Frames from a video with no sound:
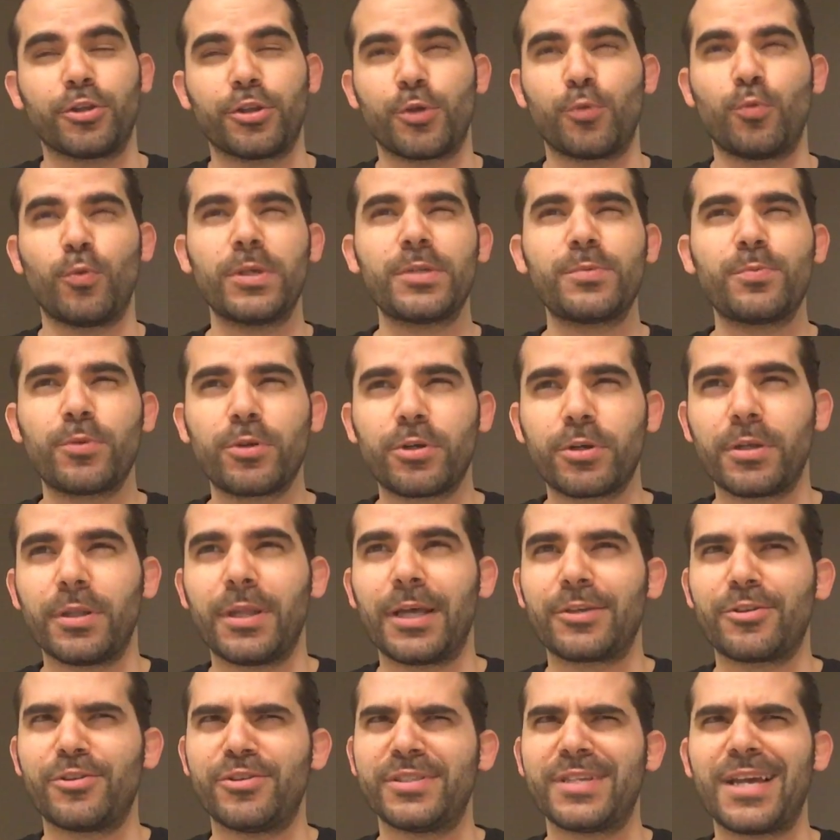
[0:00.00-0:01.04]
The Whisper
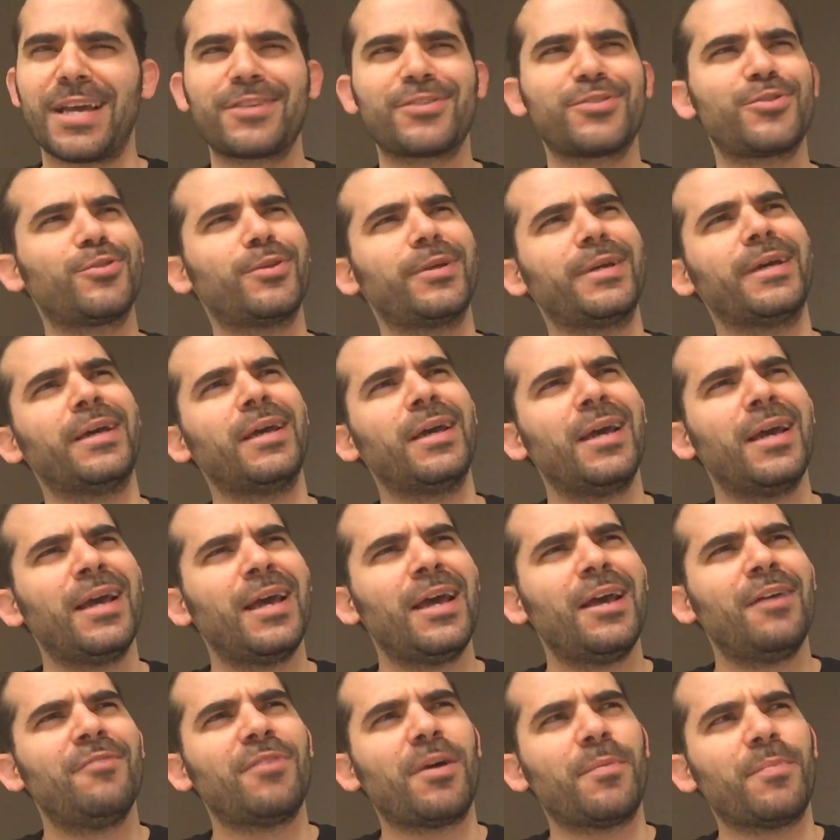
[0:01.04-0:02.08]
Collector is actually, if
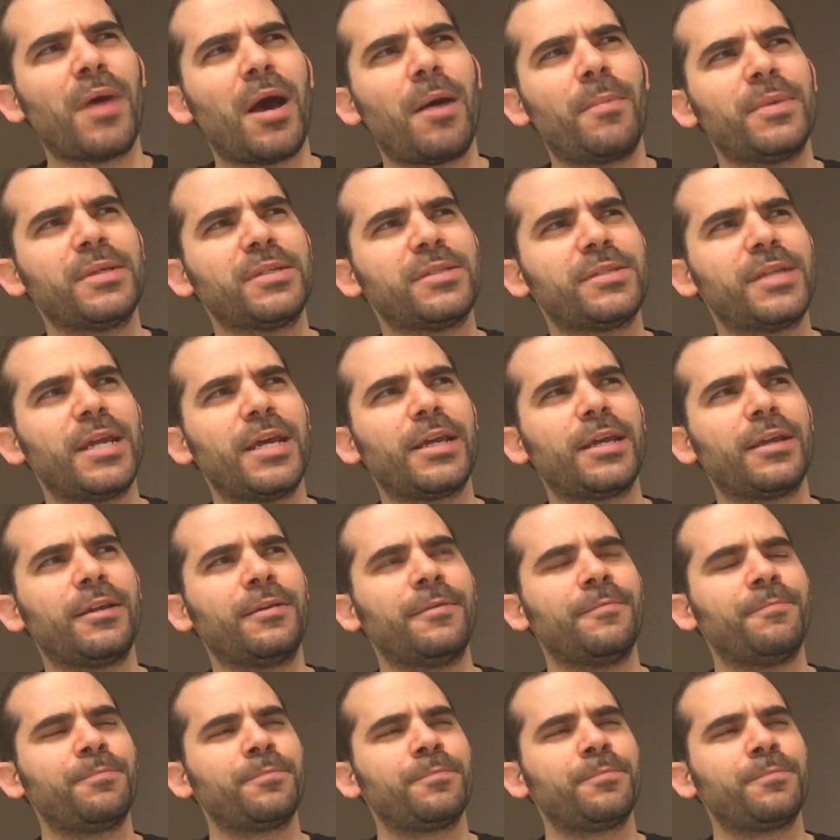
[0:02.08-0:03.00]
I'm not mistaken,